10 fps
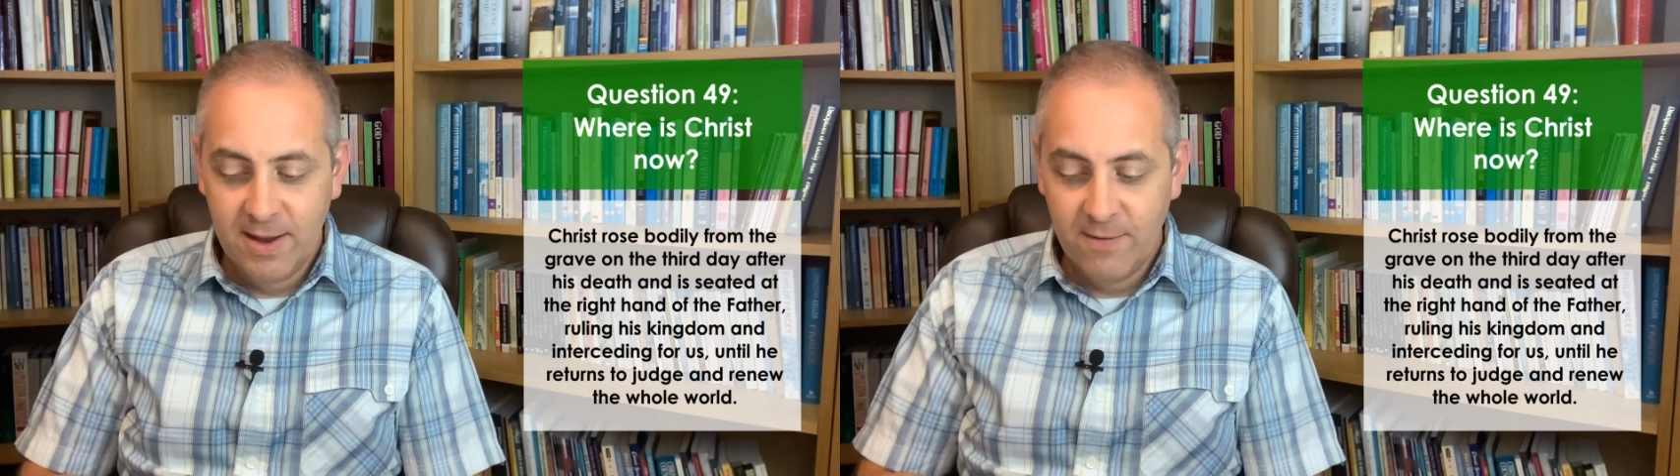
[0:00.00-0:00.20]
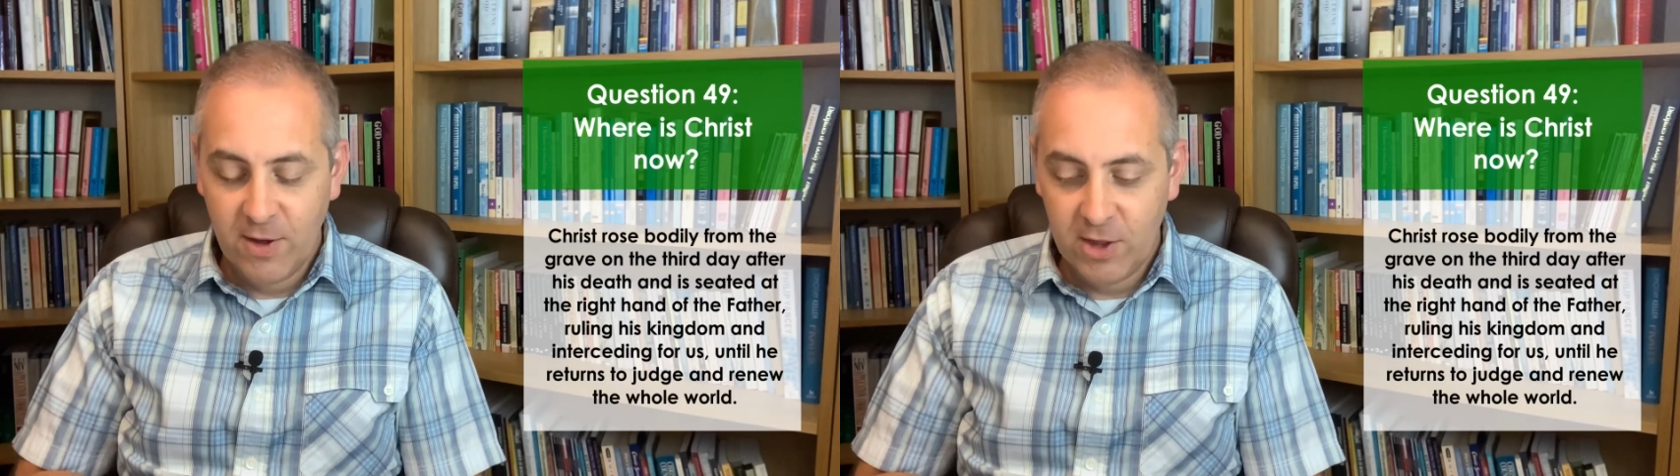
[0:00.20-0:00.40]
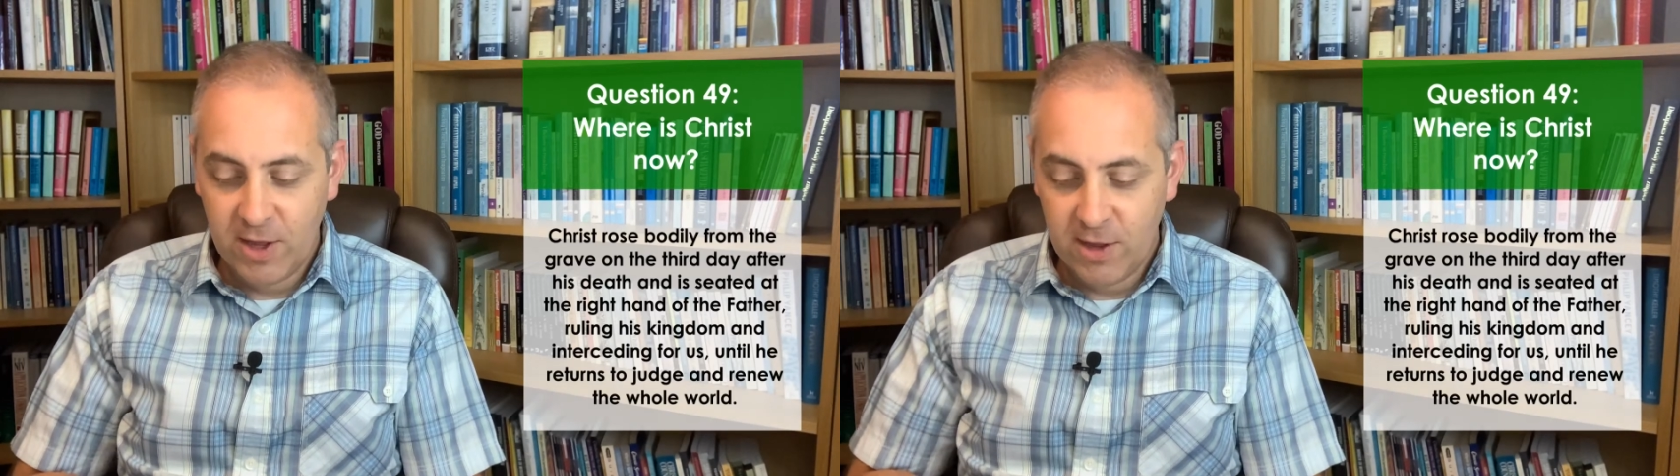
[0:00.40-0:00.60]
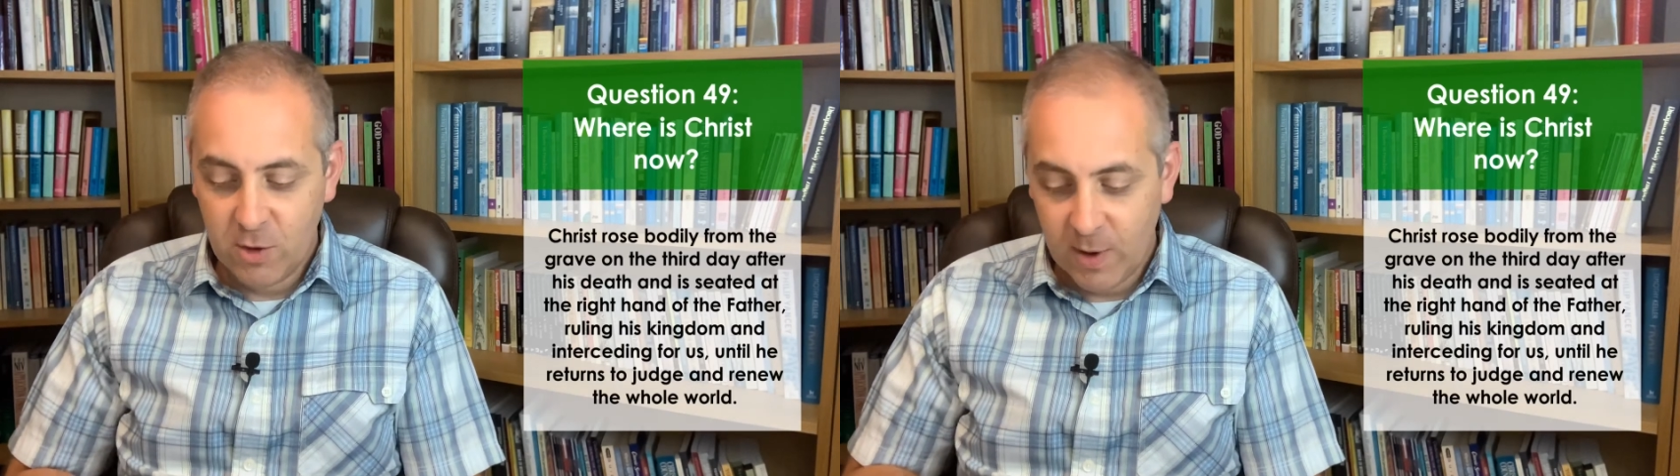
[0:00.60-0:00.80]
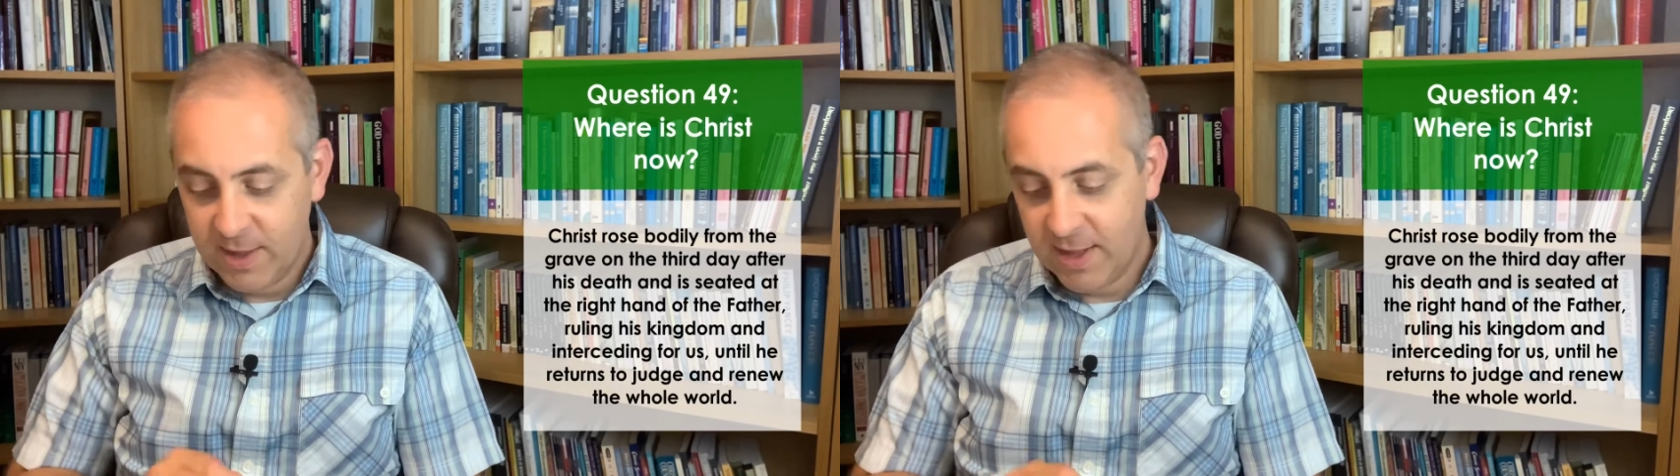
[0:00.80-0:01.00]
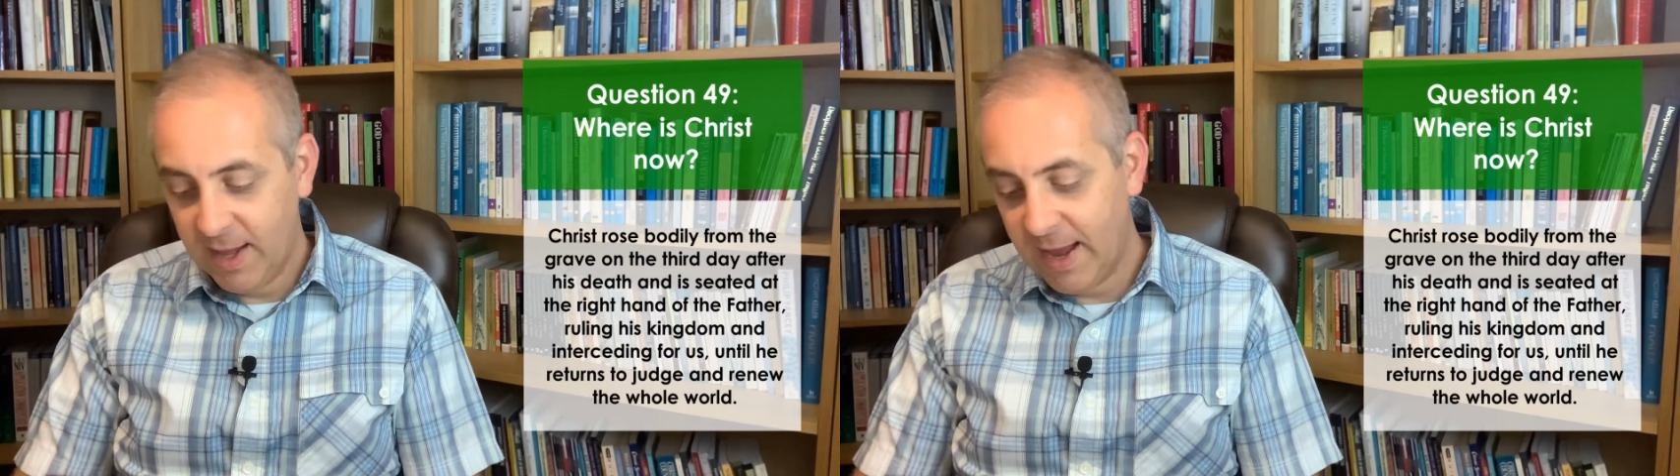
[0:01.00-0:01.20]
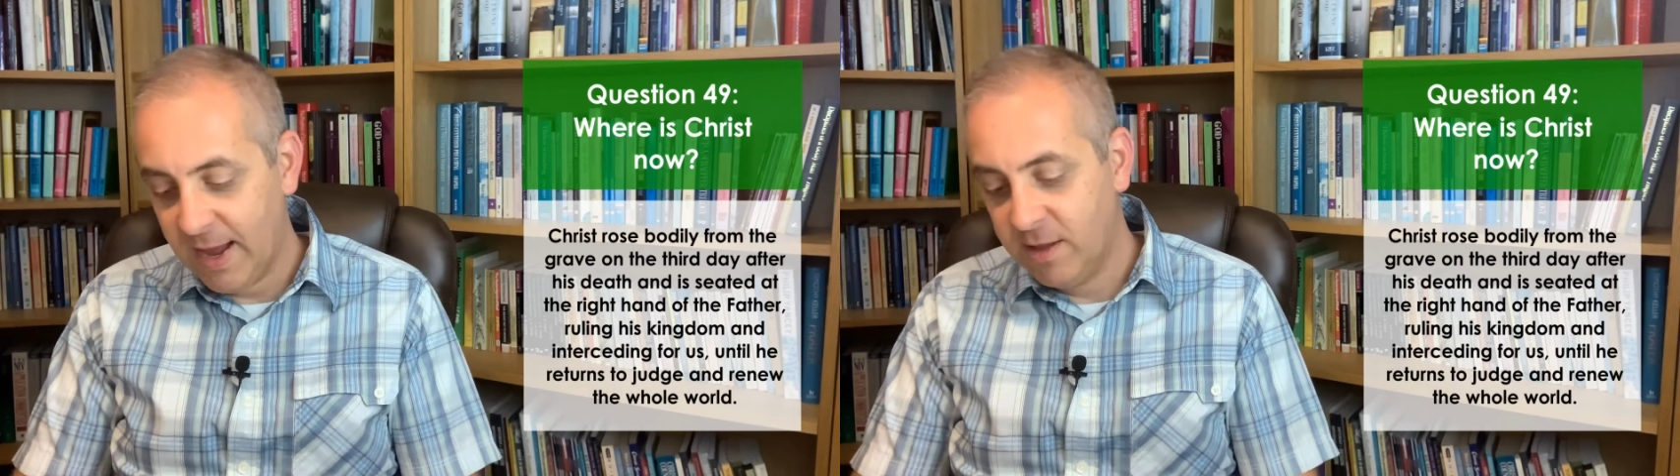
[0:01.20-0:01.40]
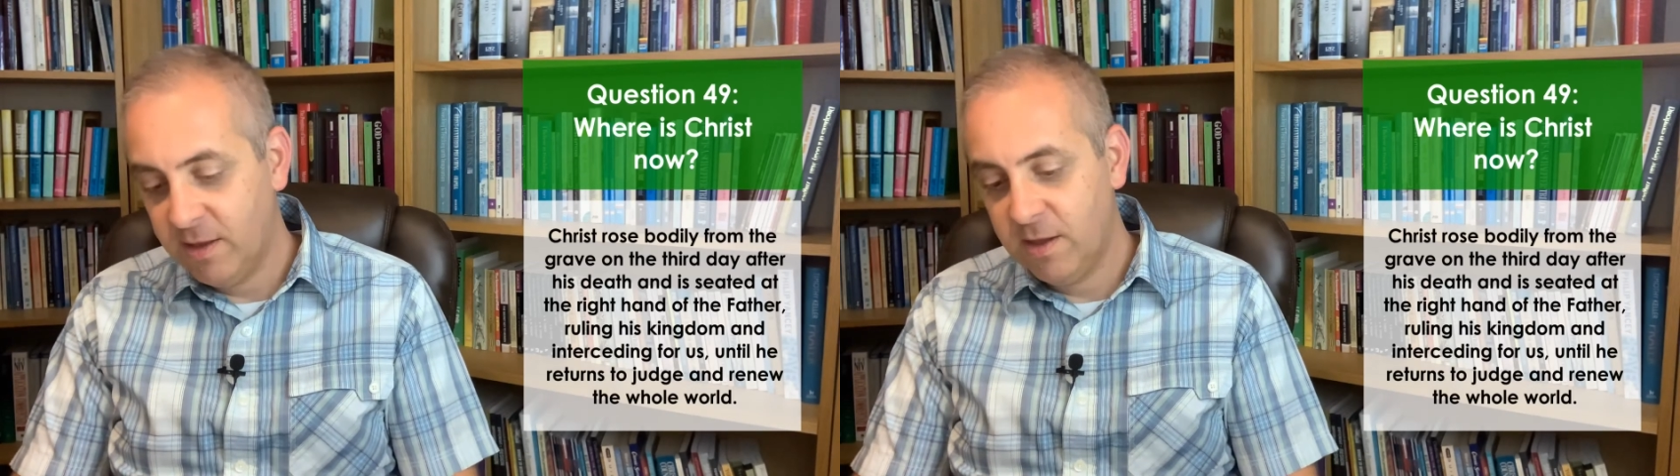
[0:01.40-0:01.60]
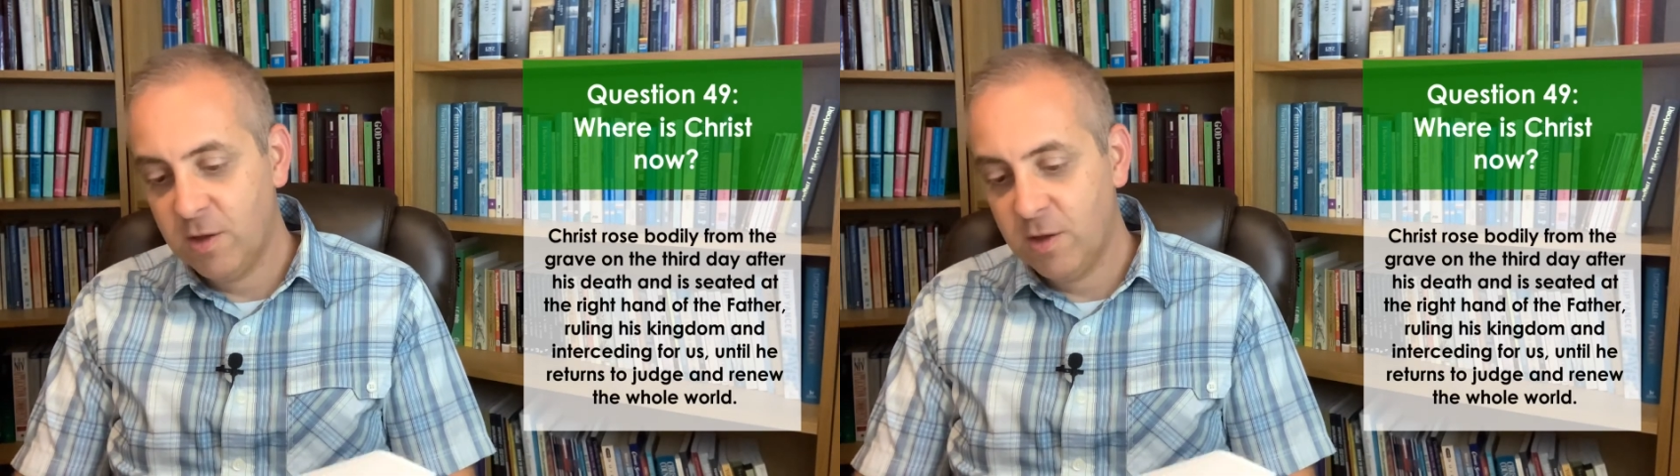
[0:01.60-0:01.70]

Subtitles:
verses 20 and